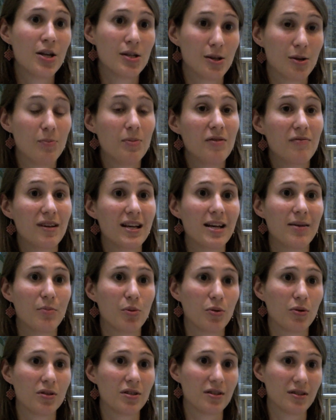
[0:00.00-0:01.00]
So it would be really
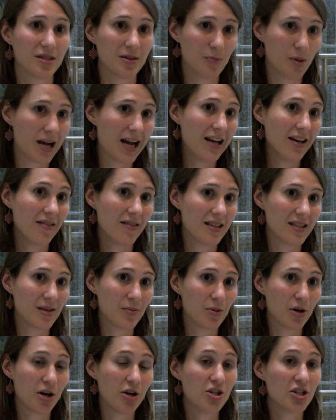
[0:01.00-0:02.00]
important to pilot this
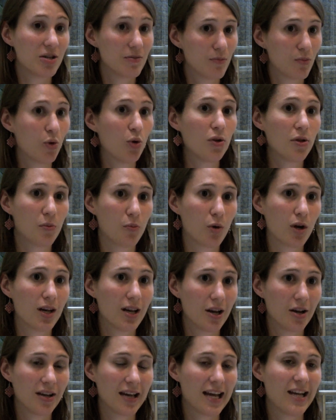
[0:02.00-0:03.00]
approach in more than one
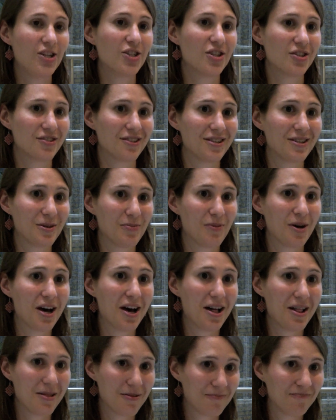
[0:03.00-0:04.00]
location in
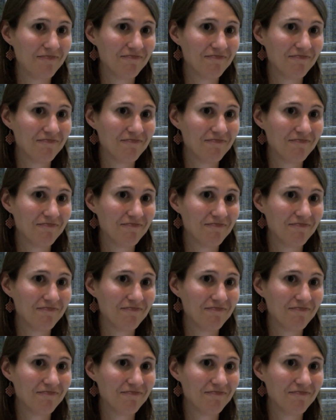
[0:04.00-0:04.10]
Nepal.